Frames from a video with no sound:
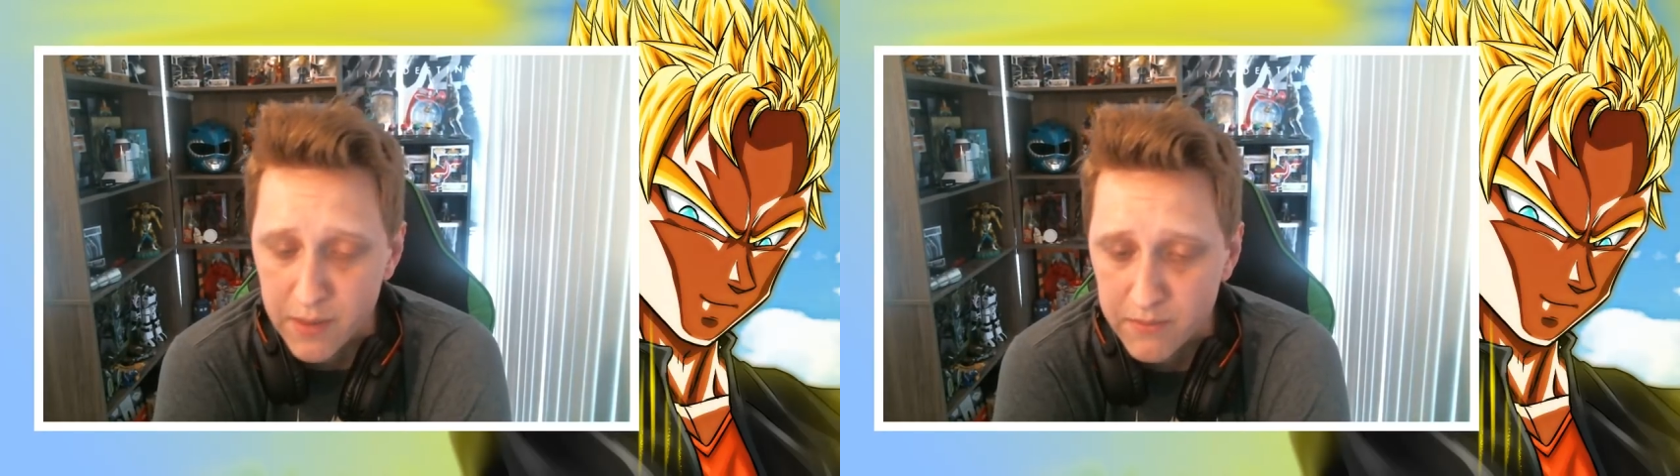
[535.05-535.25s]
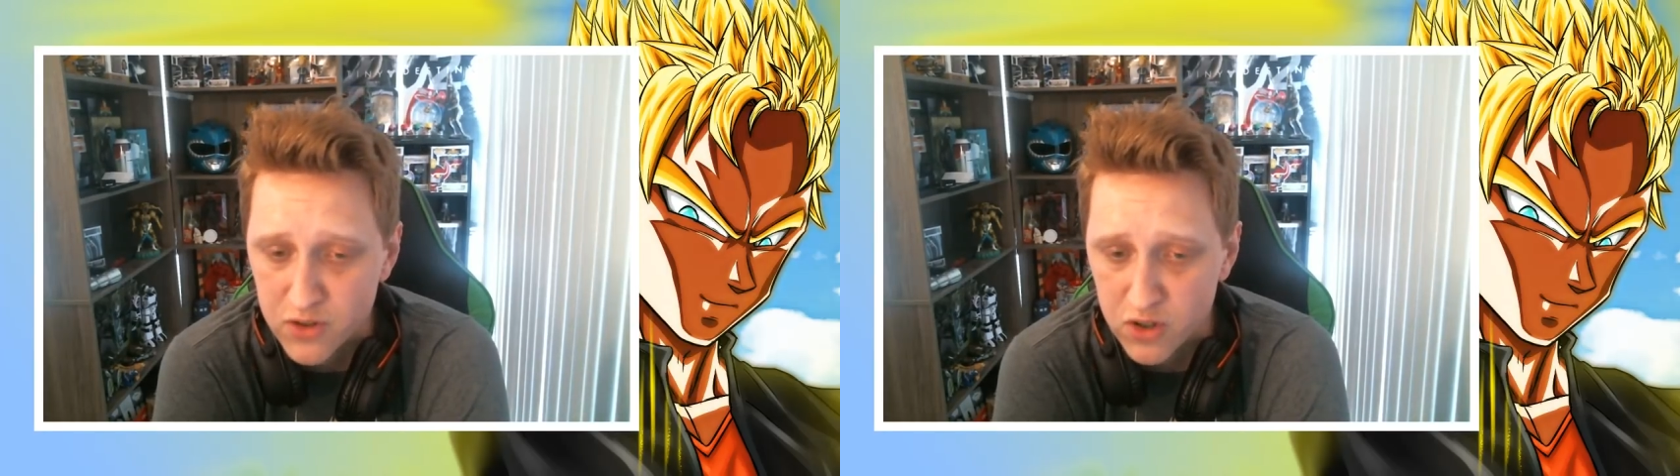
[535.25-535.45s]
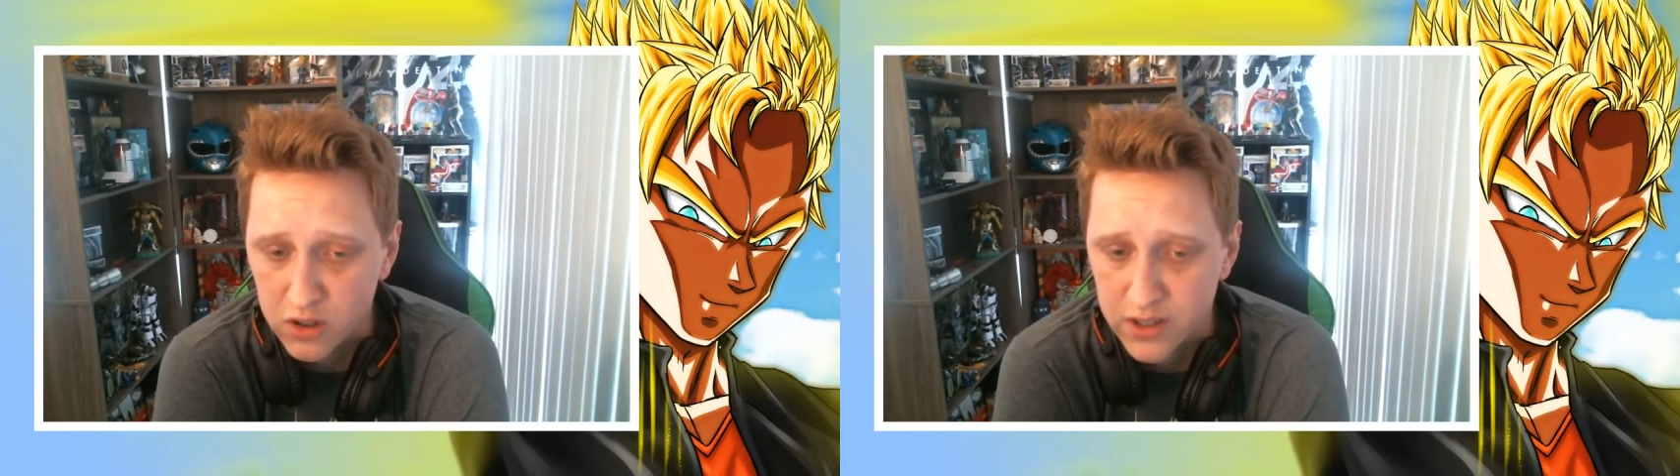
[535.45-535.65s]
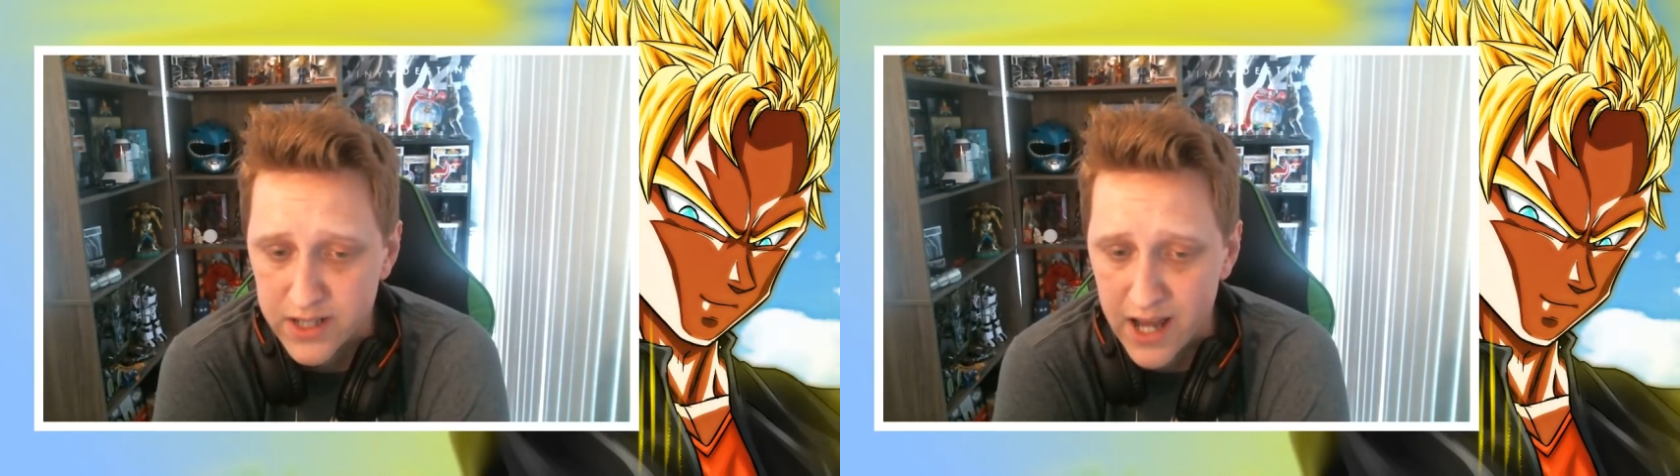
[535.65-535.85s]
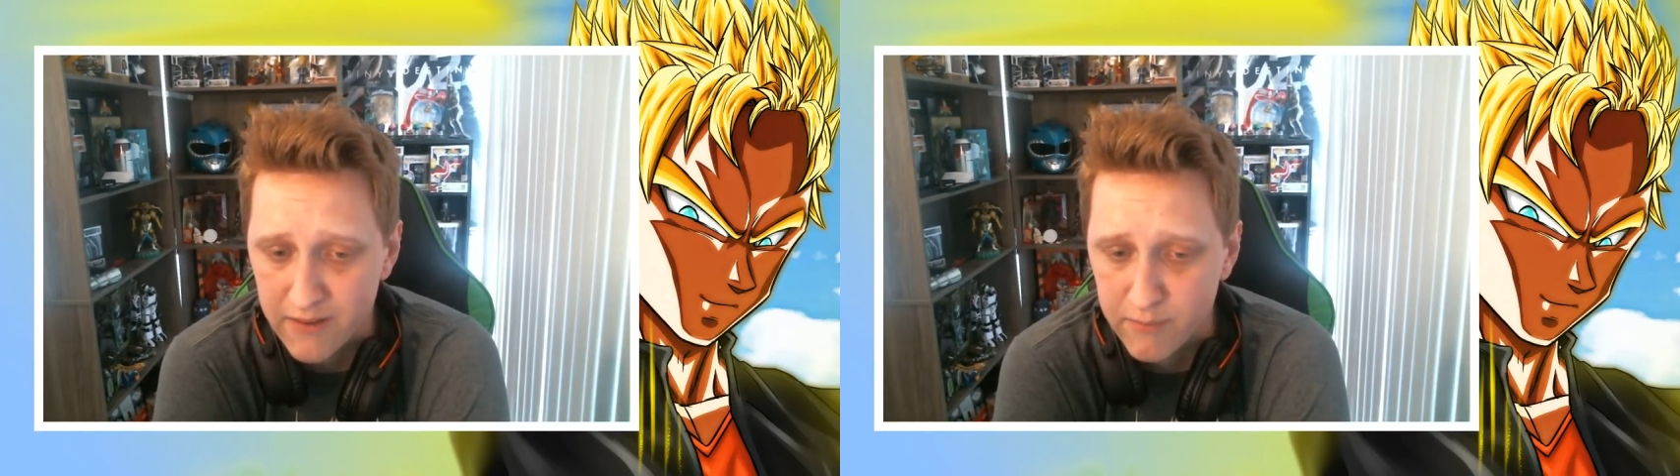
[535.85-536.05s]
I'm struggling
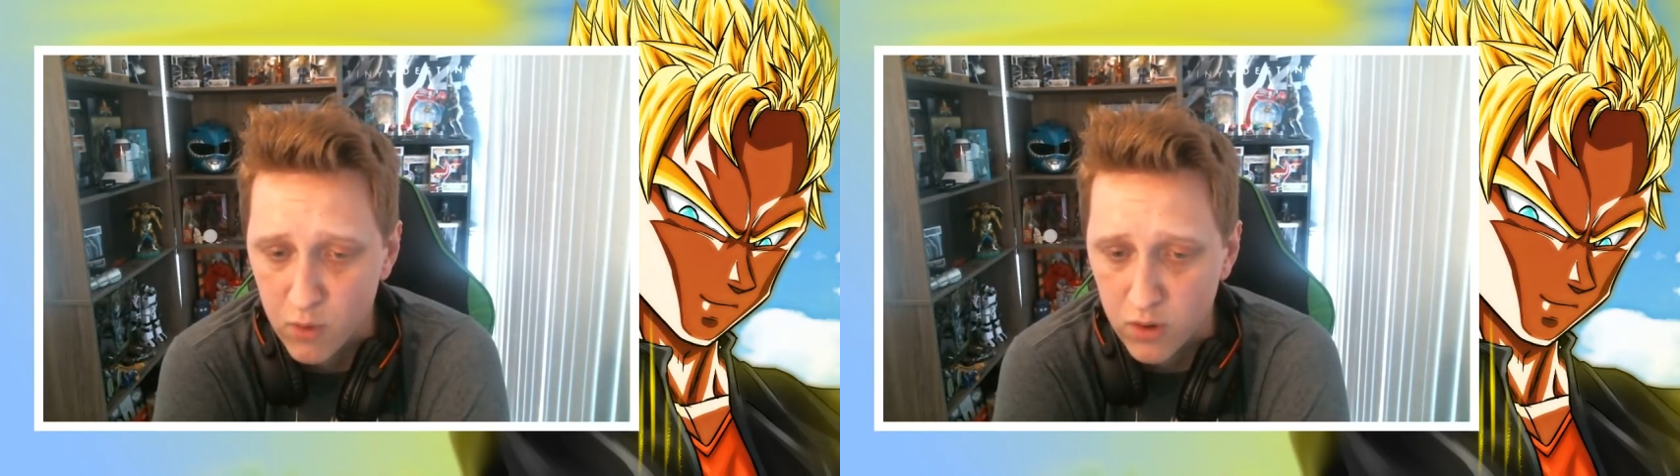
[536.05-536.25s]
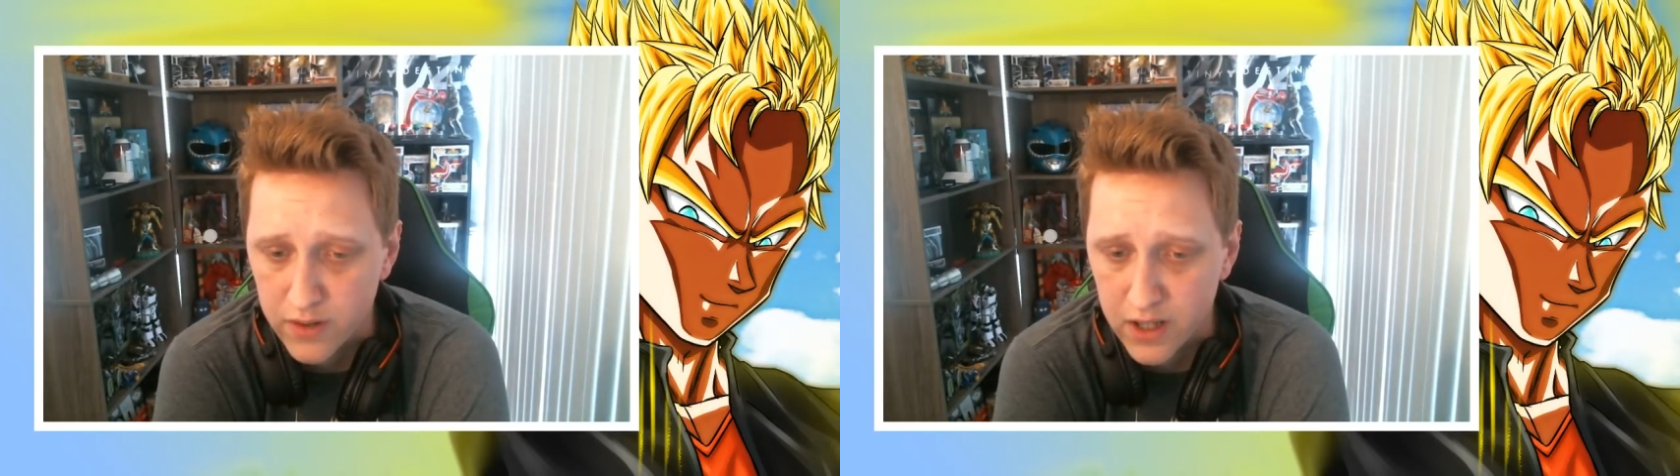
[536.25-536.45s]
to have more